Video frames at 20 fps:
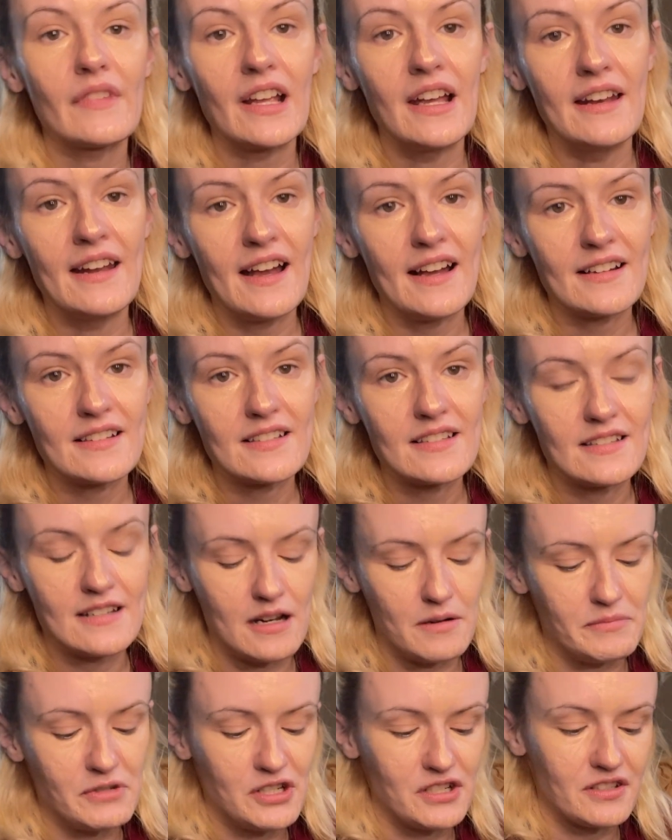Next,
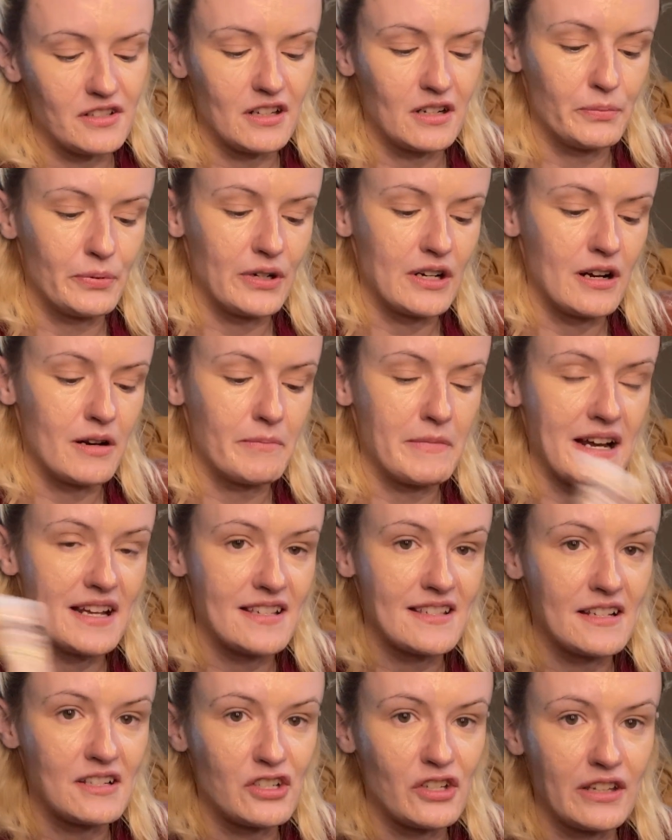I'm just gonna put on my
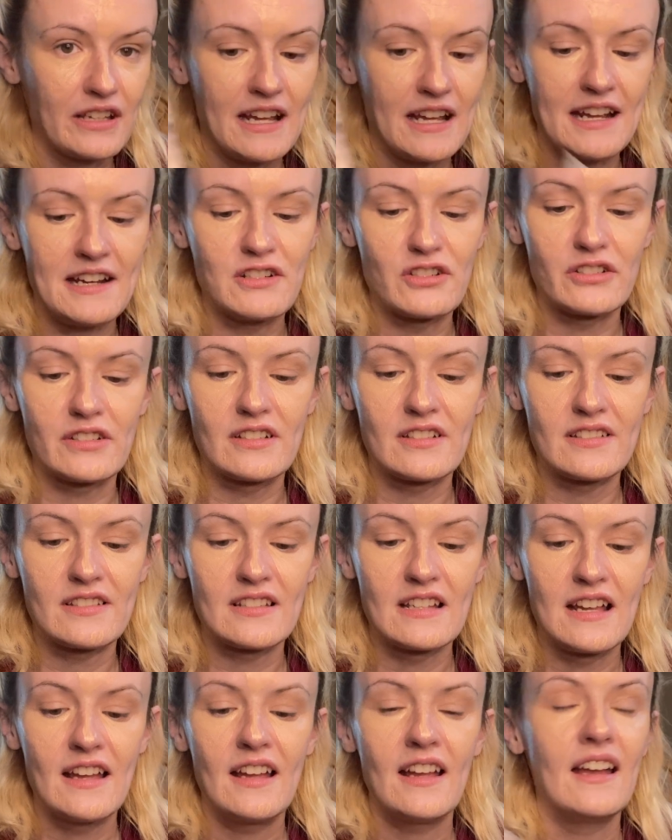Essentially Ageless,
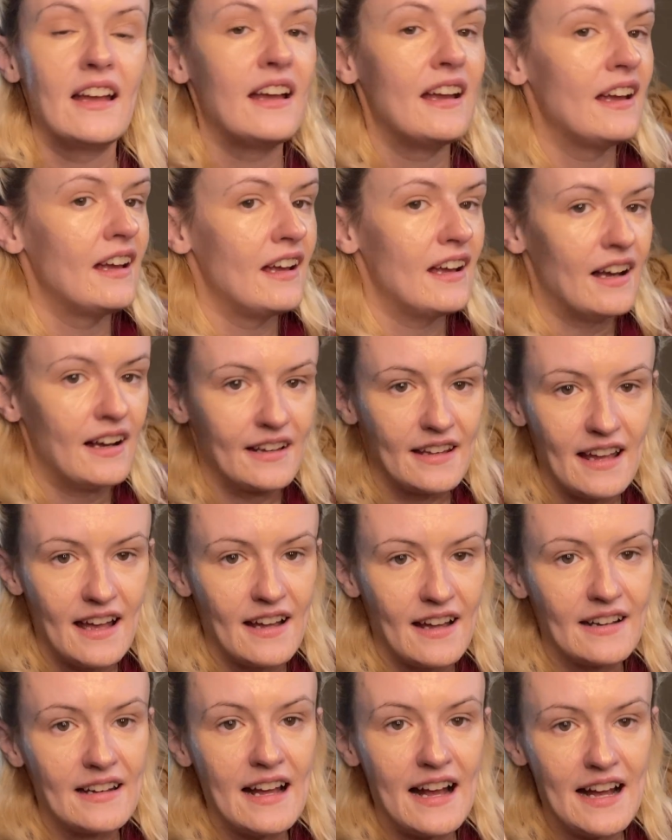
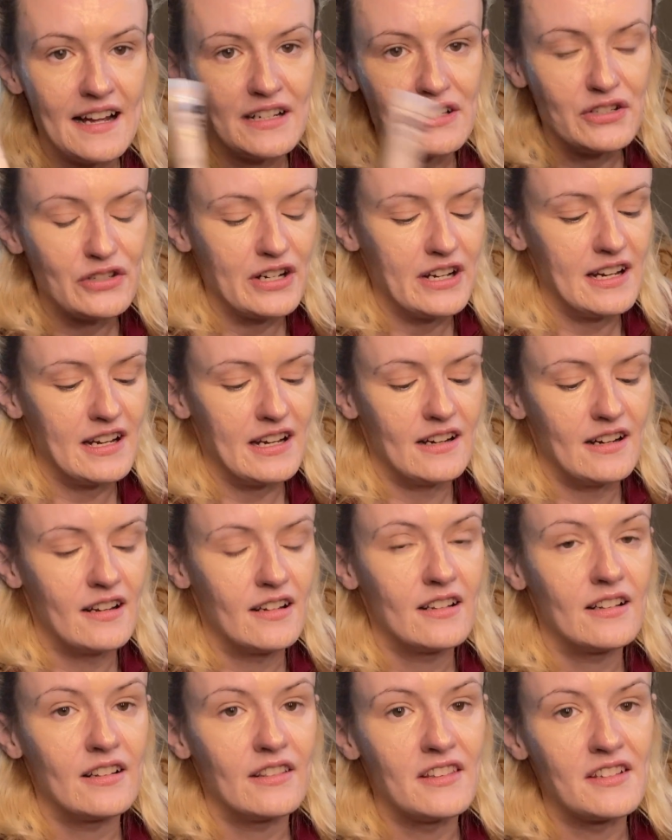again, hydrating.
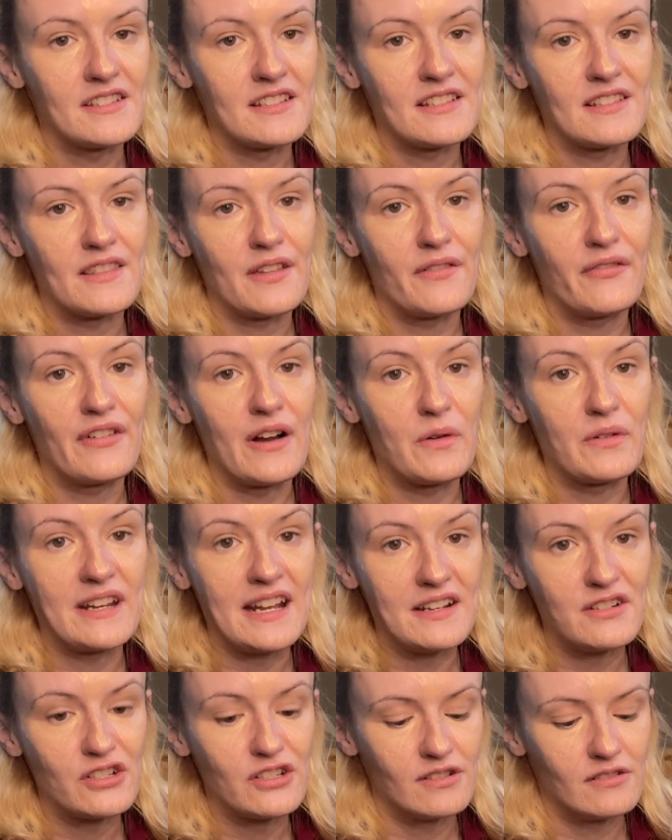This is the
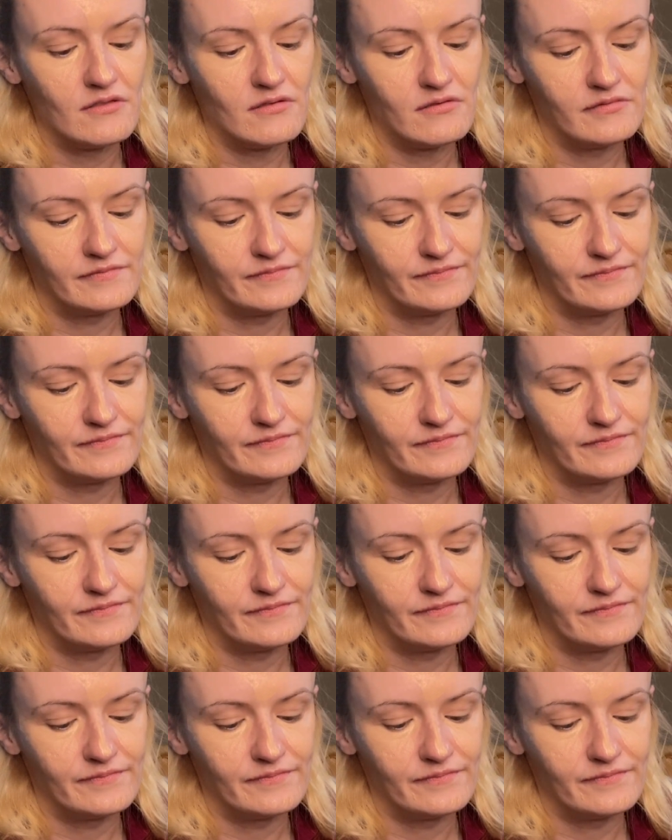foundation.